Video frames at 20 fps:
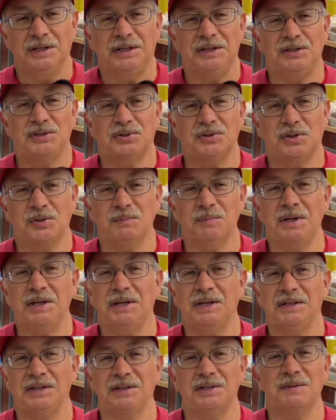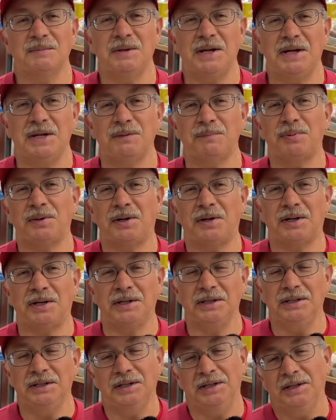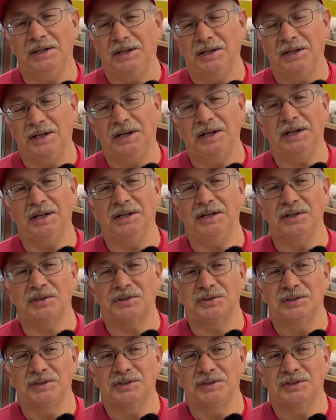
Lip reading: You start making the tomato pie, and